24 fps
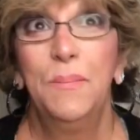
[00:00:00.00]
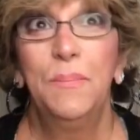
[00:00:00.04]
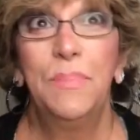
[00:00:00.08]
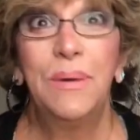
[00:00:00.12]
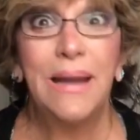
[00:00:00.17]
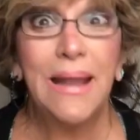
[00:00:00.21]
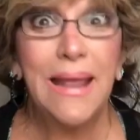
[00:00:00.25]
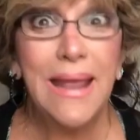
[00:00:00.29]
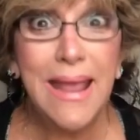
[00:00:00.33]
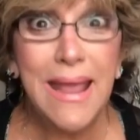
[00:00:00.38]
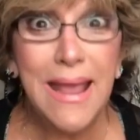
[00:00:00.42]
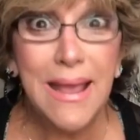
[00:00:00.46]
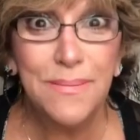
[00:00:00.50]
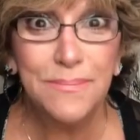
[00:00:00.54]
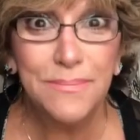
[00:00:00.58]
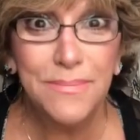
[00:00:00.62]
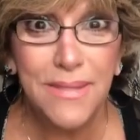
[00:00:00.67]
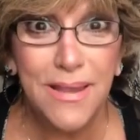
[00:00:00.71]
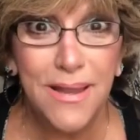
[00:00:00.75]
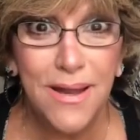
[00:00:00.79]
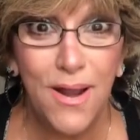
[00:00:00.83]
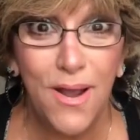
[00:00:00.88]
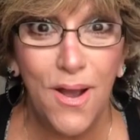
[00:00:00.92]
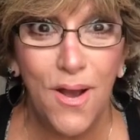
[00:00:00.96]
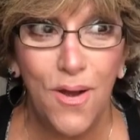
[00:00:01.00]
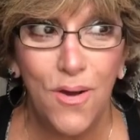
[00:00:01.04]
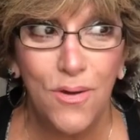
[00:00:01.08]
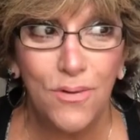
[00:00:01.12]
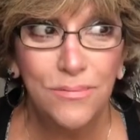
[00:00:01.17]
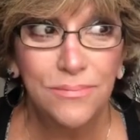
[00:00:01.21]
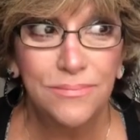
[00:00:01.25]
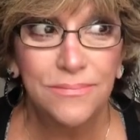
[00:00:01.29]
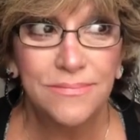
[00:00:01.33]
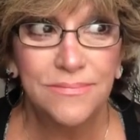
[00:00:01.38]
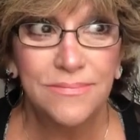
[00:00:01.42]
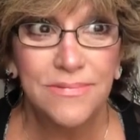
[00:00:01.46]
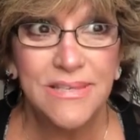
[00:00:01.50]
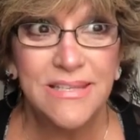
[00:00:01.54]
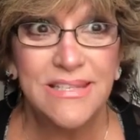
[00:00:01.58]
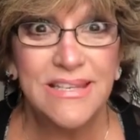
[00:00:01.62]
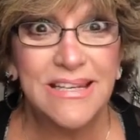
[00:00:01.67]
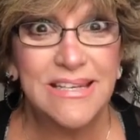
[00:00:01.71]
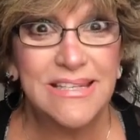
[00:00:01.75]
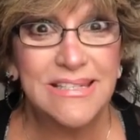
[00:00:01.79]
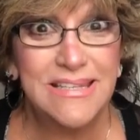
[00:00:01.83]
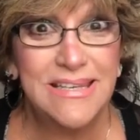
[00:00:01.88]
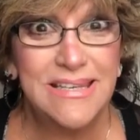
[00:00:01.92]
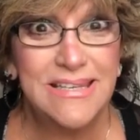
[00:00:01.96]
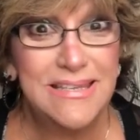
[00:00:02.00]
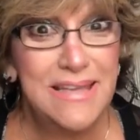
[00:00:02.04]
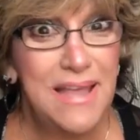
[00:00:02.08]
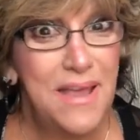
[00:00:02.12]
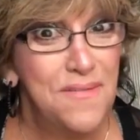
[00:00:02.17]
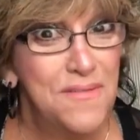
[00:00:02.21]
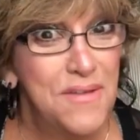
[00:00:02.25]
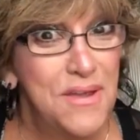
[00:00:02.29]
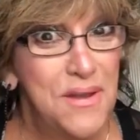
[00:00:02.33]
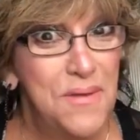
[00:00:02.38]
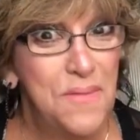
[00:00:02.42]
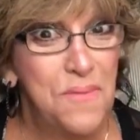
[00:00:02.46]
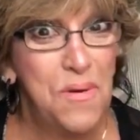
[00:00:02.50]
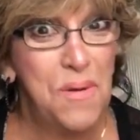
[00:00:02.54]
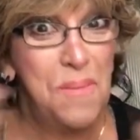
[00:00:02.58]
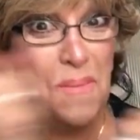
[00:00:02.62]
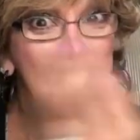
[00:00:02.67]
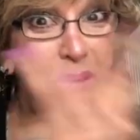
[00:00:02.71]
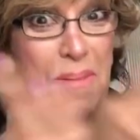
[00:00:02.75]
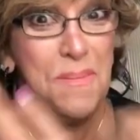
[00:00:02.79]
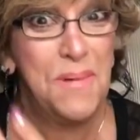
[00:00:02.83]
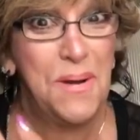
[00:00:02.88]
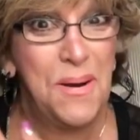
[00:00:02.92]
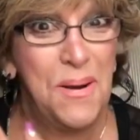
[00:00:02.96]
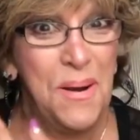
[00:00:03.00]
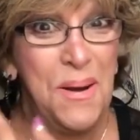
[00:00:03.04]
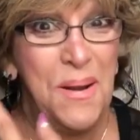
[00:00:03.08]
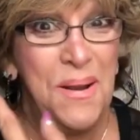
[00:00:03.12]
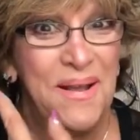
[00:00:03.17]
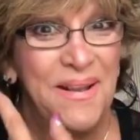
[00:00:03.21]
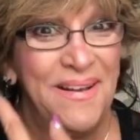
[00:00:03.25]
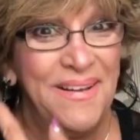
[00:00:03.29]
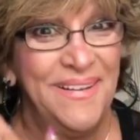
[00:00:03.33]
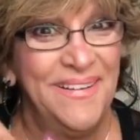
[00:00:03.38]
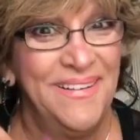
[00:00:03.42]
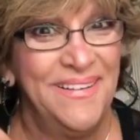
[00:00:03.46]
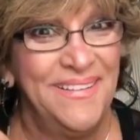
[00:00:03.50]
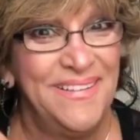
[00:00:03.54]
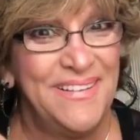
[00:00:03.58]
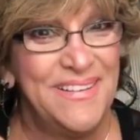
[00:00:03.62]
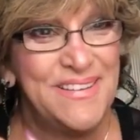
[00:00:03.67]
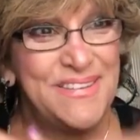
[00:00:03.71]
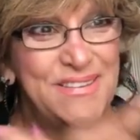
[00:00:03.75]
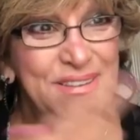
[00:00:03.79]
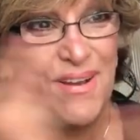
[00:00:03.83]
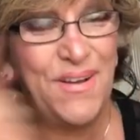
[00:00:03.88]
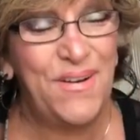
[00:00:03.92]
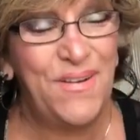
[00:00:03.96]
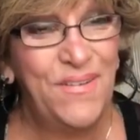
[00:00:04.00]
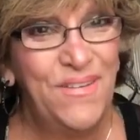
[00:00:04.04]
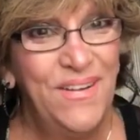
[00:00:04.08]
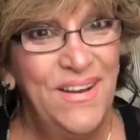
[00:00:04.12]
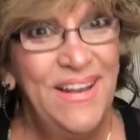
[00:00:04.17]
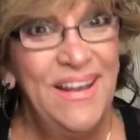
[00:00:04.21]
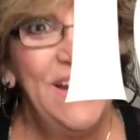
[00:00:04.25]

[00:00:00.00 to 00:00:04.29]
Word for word: But I am, you know, 67, remember? So,